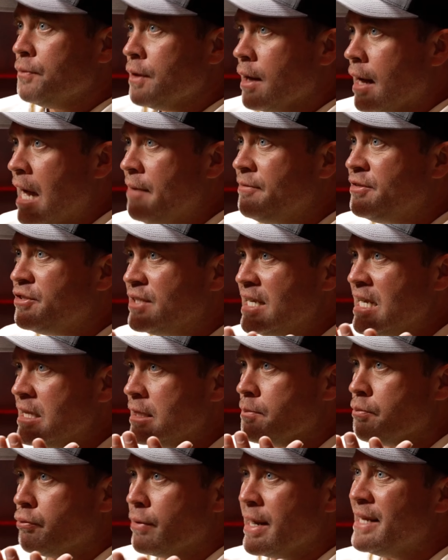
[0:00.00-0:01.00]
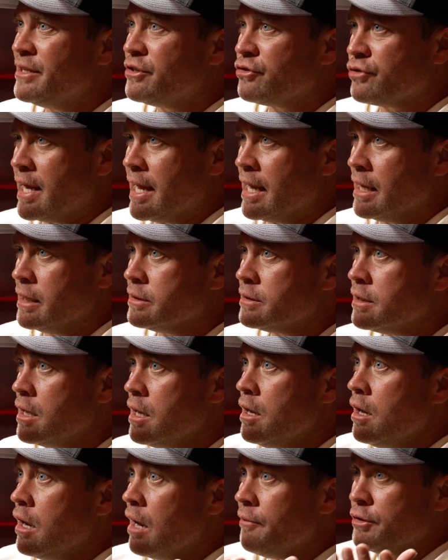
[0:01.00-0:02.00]
I've seen the brain scans
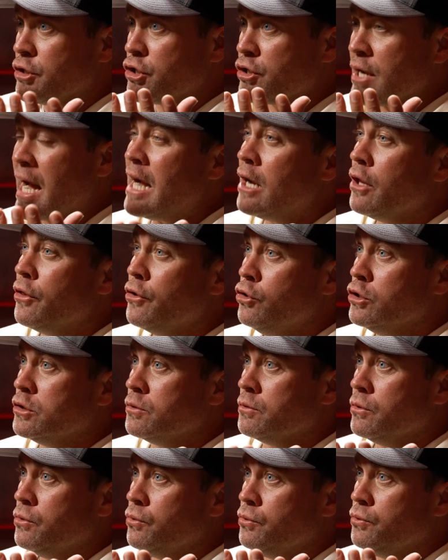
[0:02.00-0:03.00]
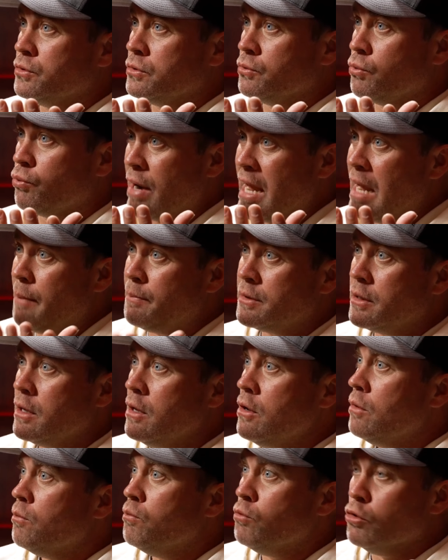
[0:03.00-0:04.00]
of a child who's raped
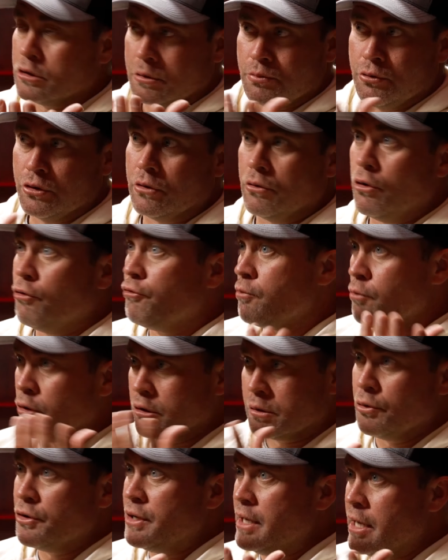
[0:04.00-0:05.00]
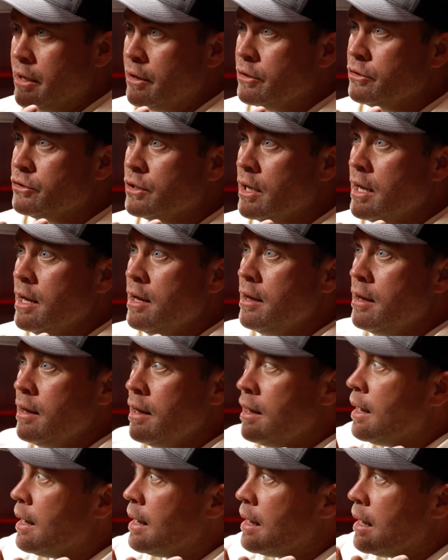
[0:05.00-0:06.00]
over multiple years
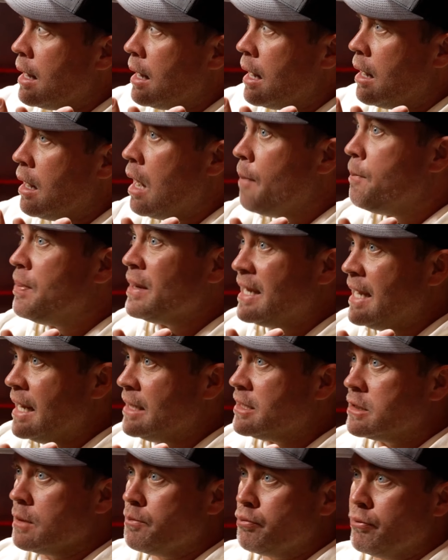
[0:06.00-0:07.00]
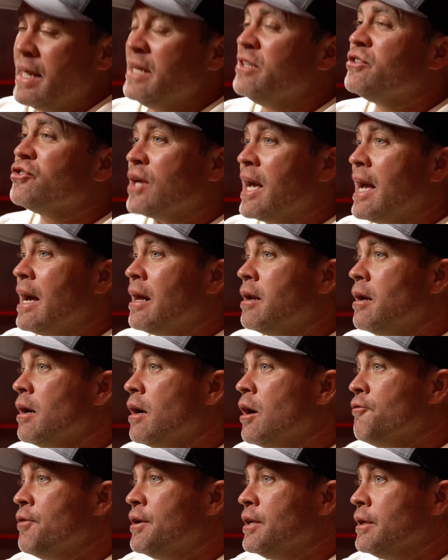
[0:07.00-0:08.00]
up against the brain scan
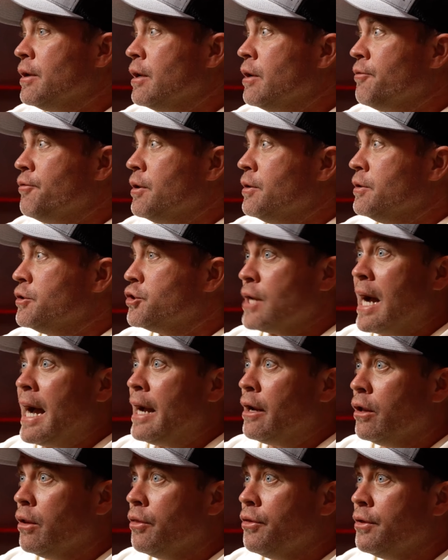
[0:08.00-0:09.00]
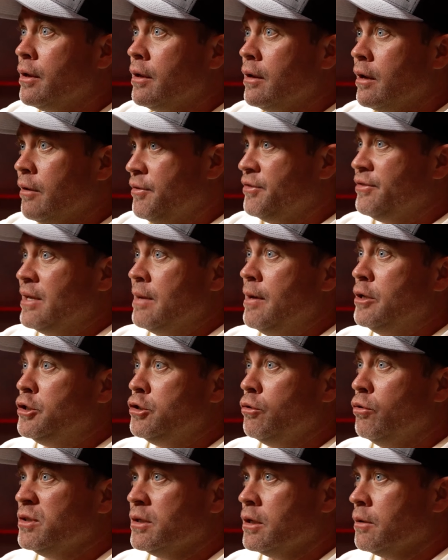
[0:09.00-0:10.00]
of a child of the same age
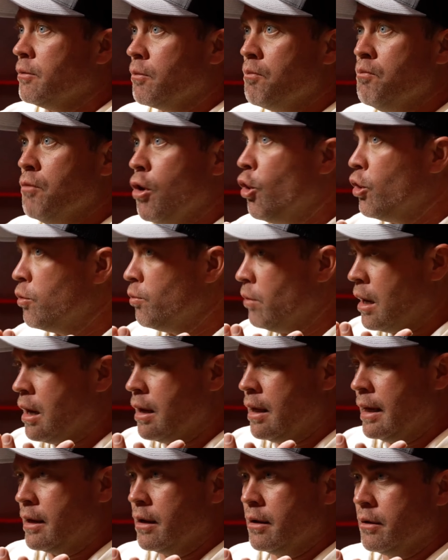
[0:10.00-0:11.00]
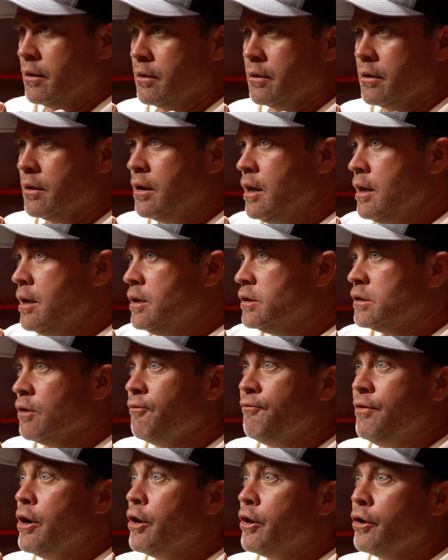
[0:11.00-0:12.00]
who was in a
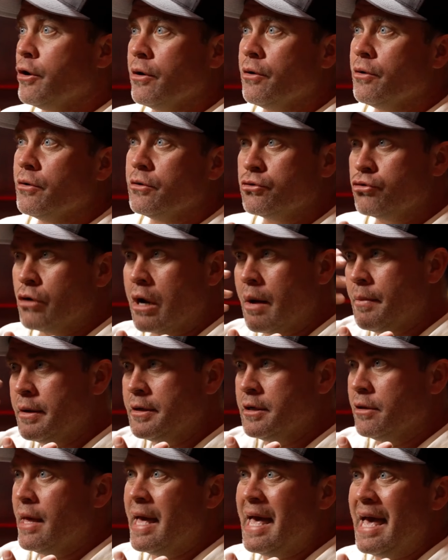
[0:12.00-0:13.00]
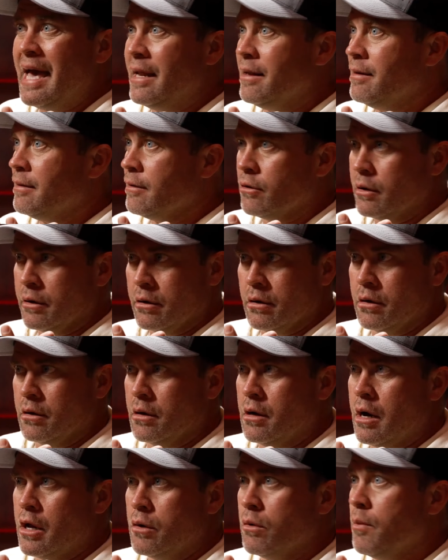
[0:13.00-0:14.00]
severe trauma to the head,
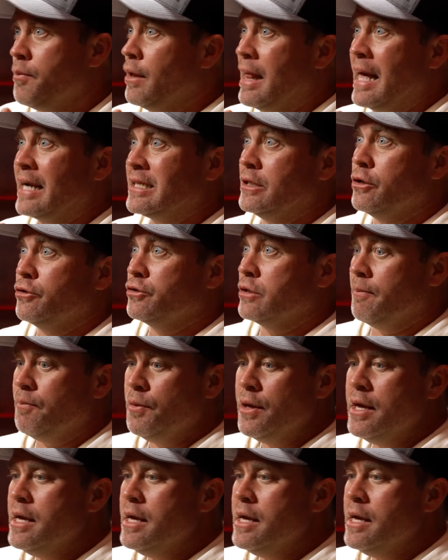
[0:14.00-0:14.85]
automobile accident or something.